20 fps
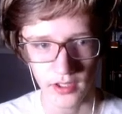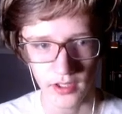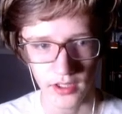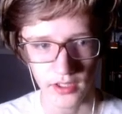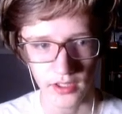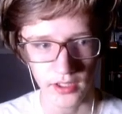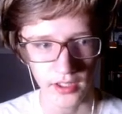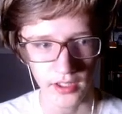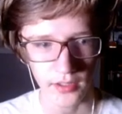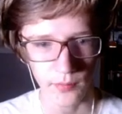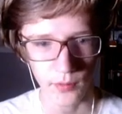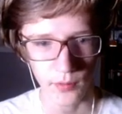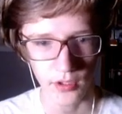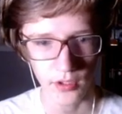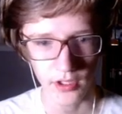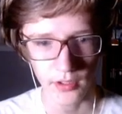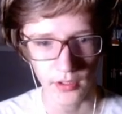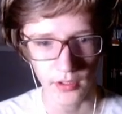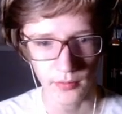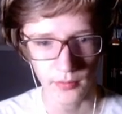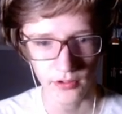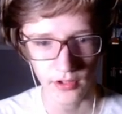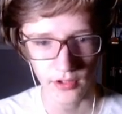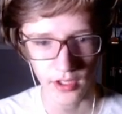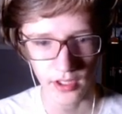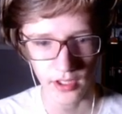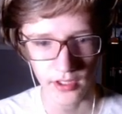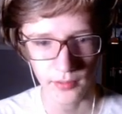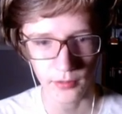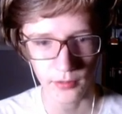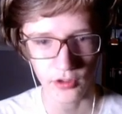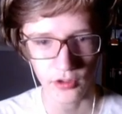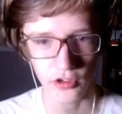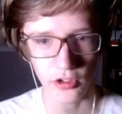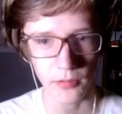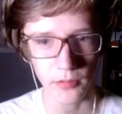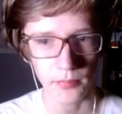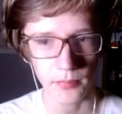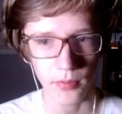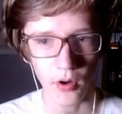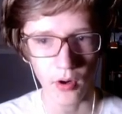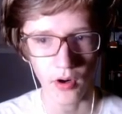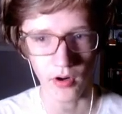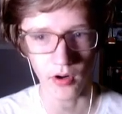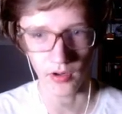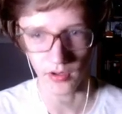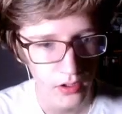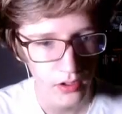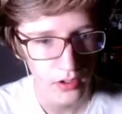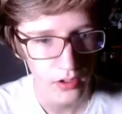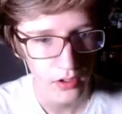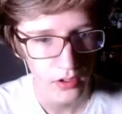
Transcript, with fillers: He he he was uh, he was subpar.